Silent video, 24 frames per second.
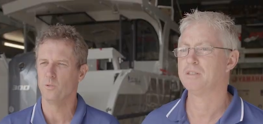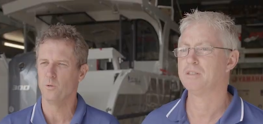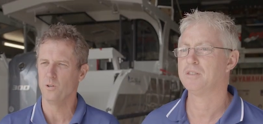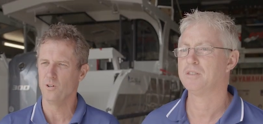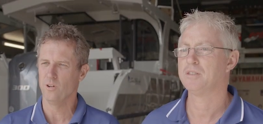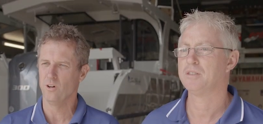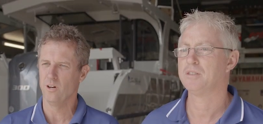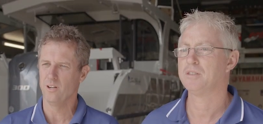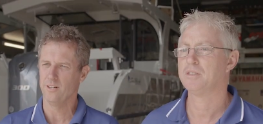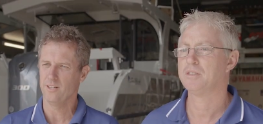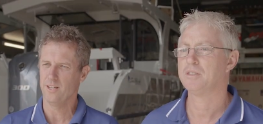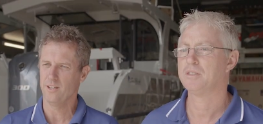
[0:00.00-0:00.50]
Speaker 1: to a
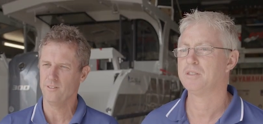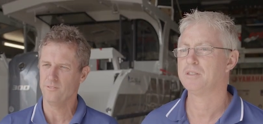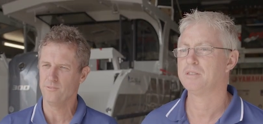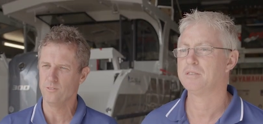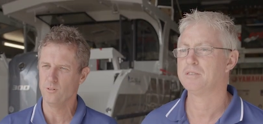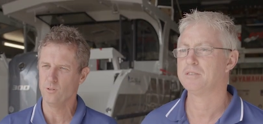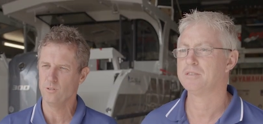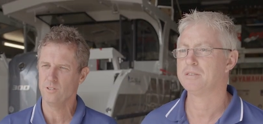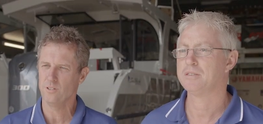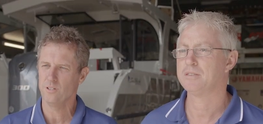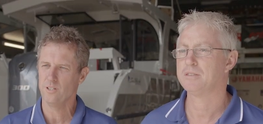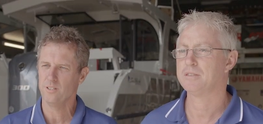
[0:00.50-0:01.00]
nine-day
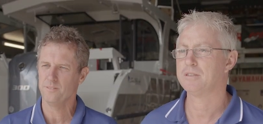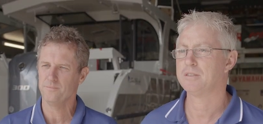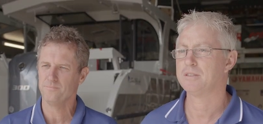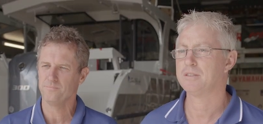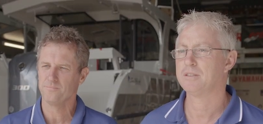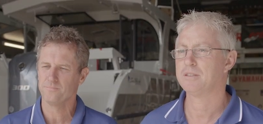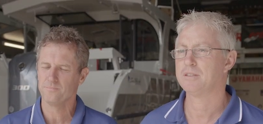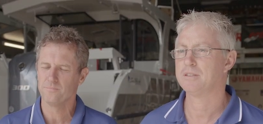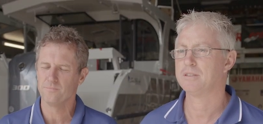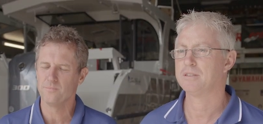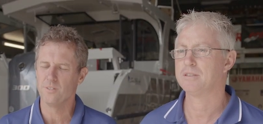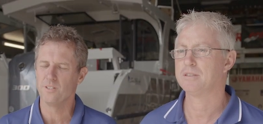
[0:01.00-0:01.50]
fortnight.
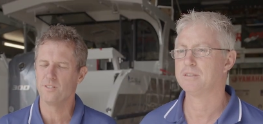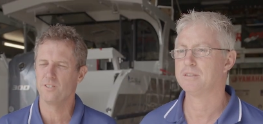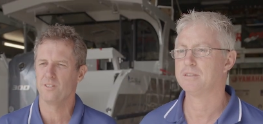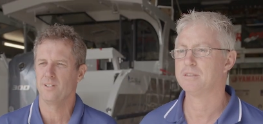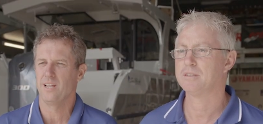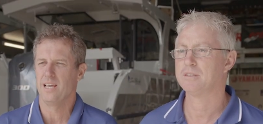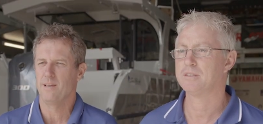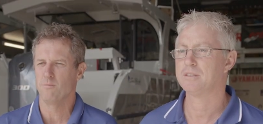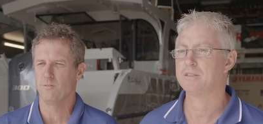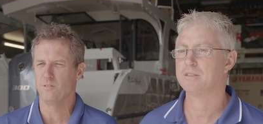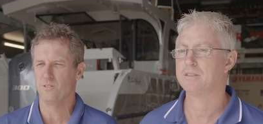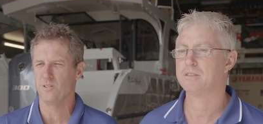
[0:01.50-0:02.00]
This
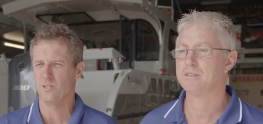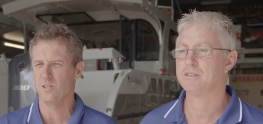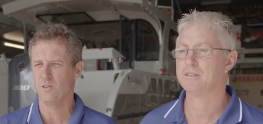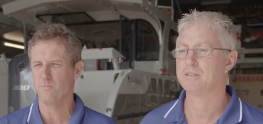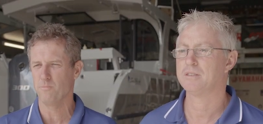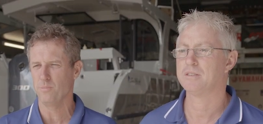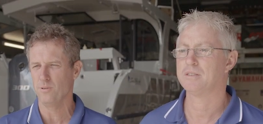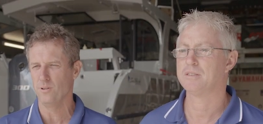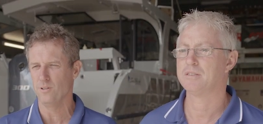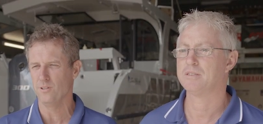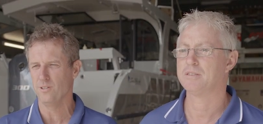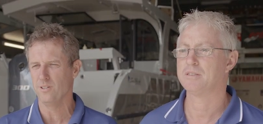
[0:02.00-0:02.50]
enables the
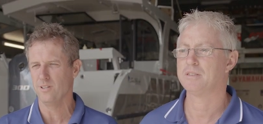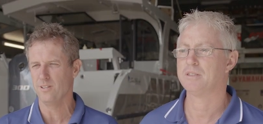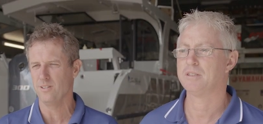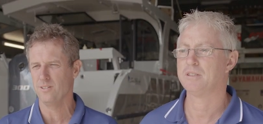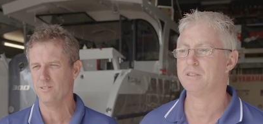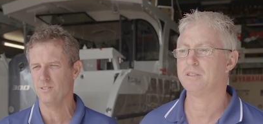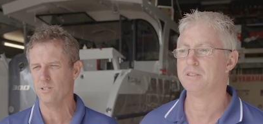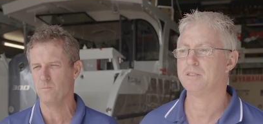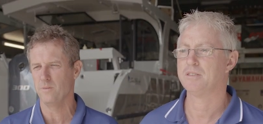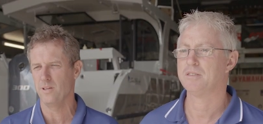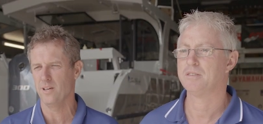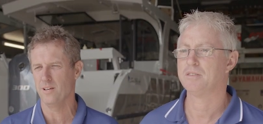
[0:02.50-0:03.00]

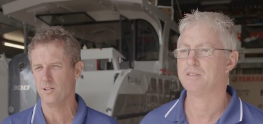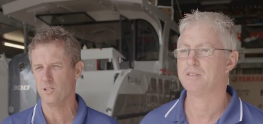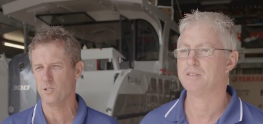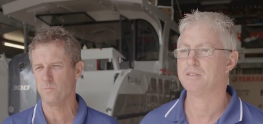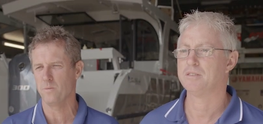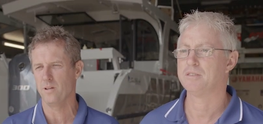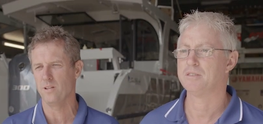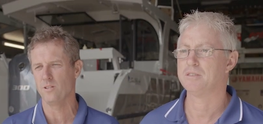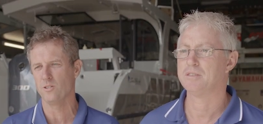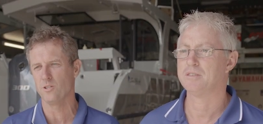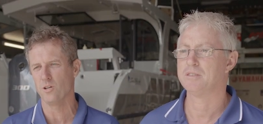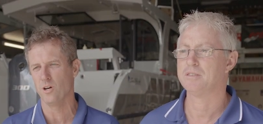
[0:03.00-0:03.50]
employees to be able to
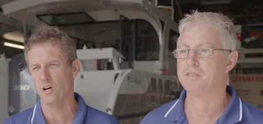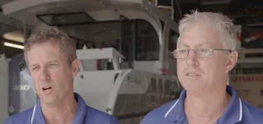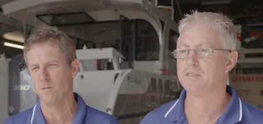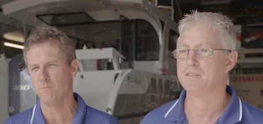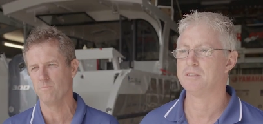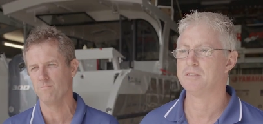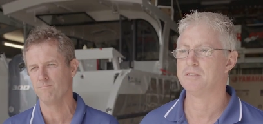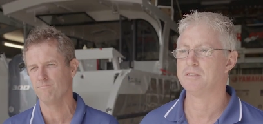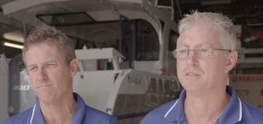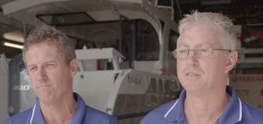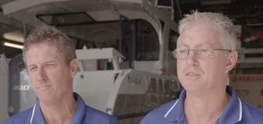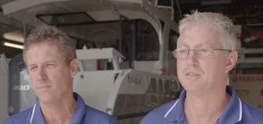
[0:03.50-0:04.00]
spend
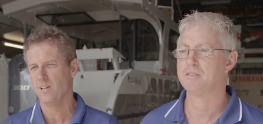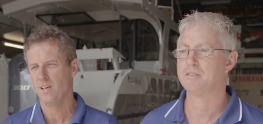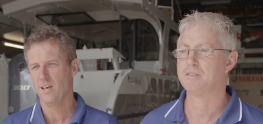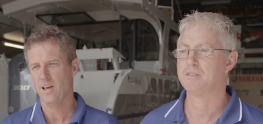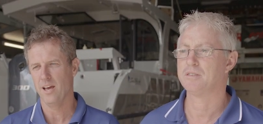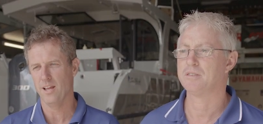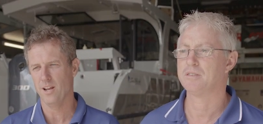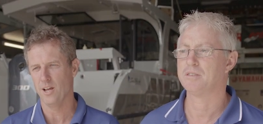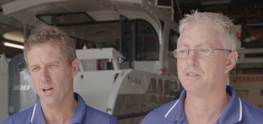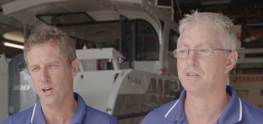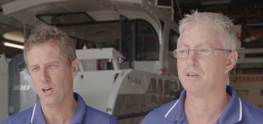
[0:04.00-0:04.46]
time at